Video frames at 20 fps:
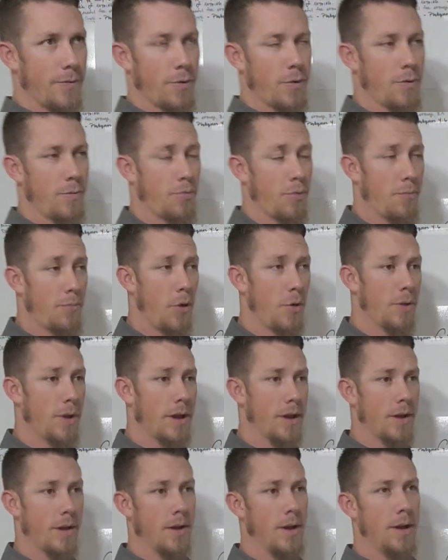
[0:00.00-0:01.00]
for
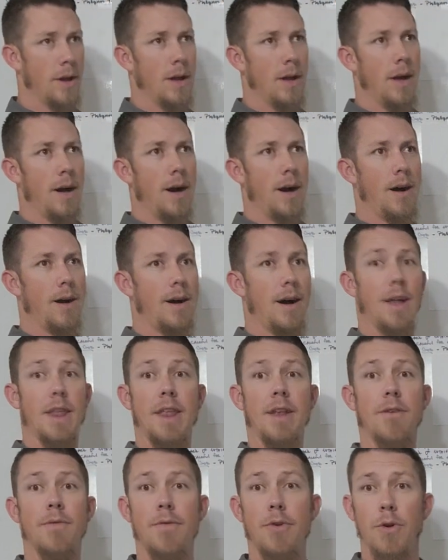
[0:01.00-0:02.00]
promoting an
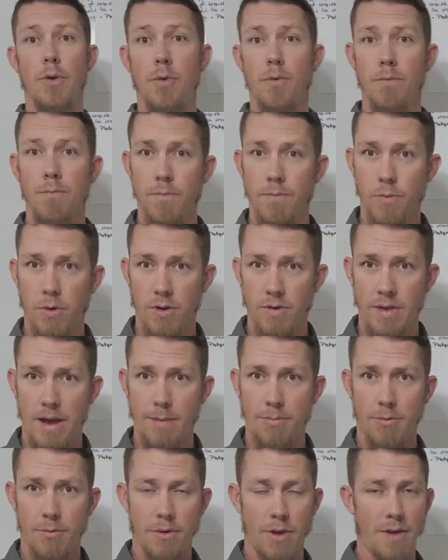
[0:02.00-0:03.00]
interview, for
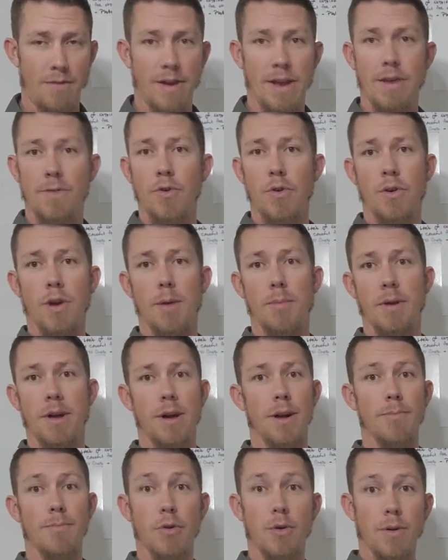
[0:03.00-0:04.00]
example. You have an interview coming
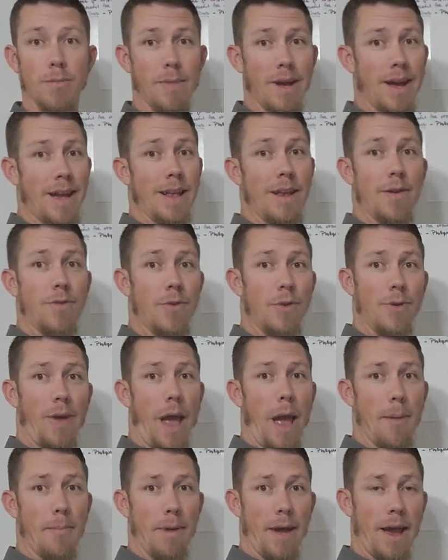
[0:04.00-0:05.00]
up, you can make an interview
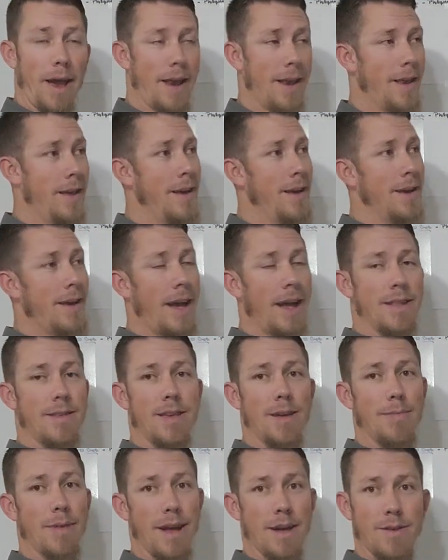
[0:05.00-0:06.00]
campaign and
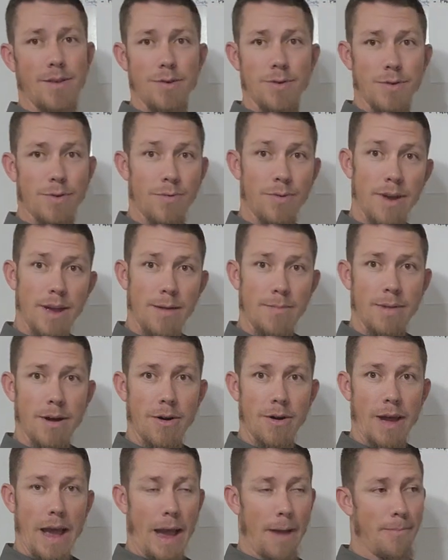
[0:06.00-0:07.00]
set up like a 2 or 3
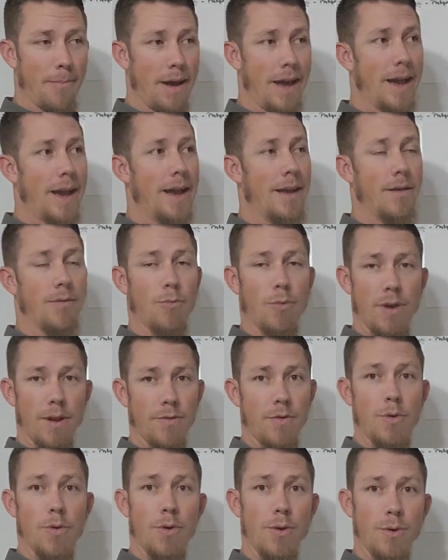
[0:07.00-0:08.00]
email campaign, whatever
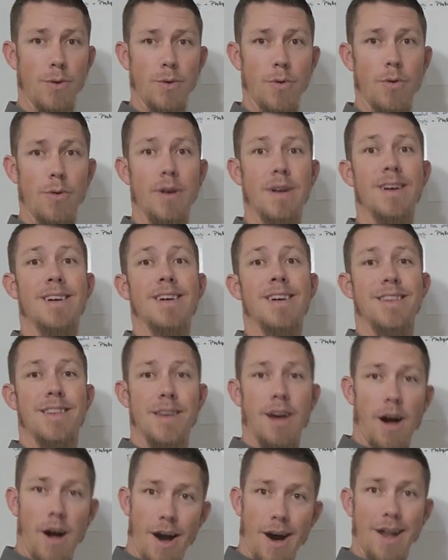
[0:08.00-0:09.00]
you want to do,
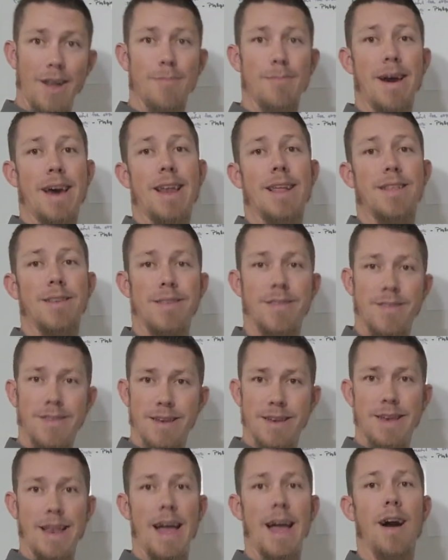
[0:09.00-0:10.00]
to automatically send
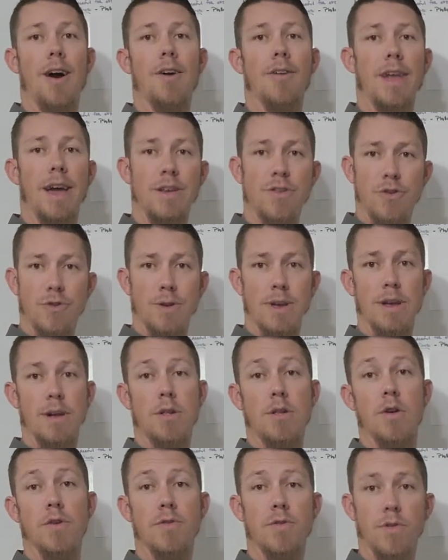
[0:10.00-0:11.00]
it out as you get
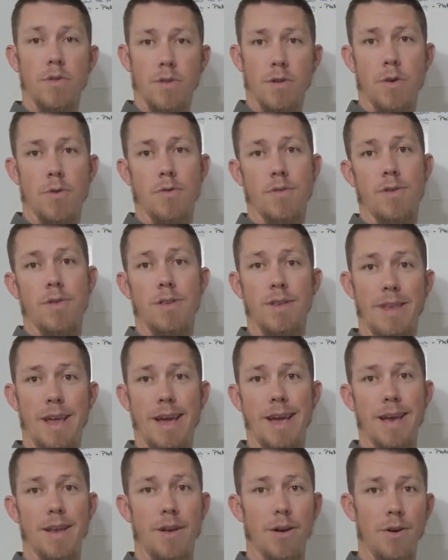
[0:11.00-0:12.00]
closer and closer to the
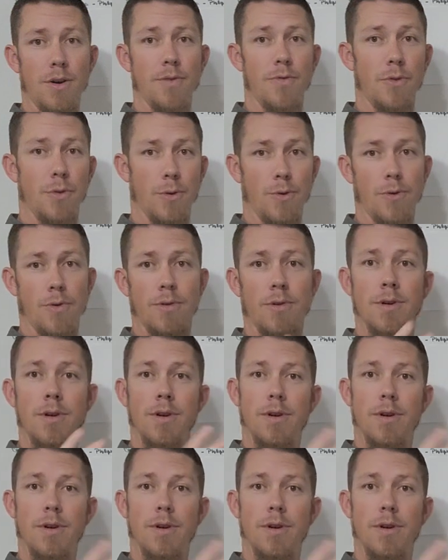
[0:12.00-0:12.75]
date of your